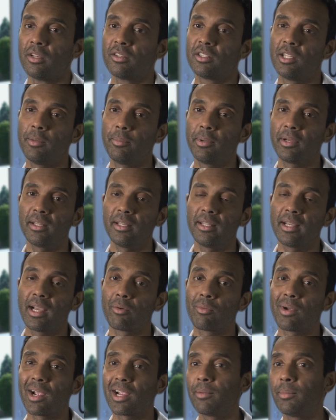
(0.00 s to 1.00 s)
Typically, I
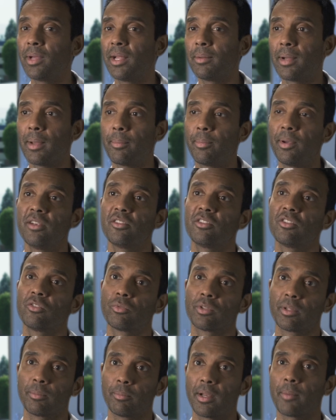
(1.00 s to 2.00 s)
recommend my patients
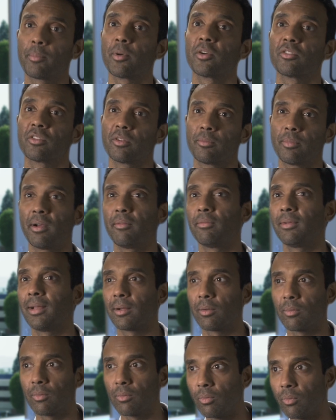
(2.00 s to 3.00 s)
when their blood pressure is above
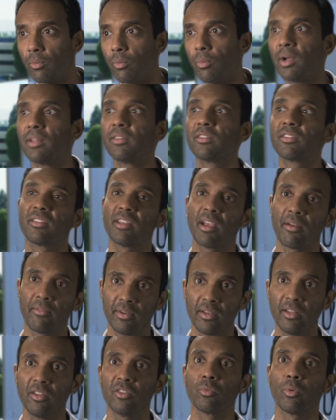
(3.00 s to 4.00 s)
like
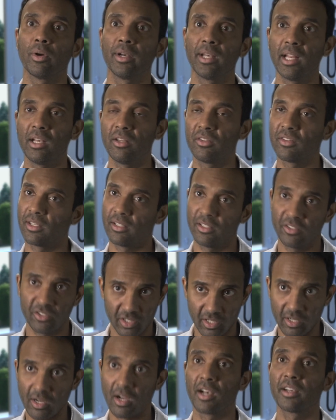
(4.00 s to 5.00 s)
170s, 180s, at least
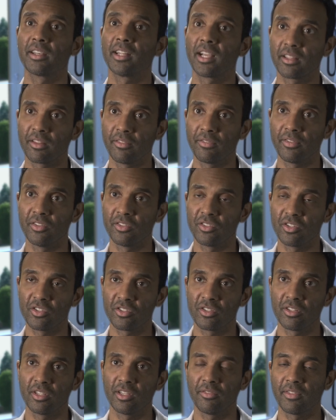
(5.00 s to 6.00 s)
to contact the physician.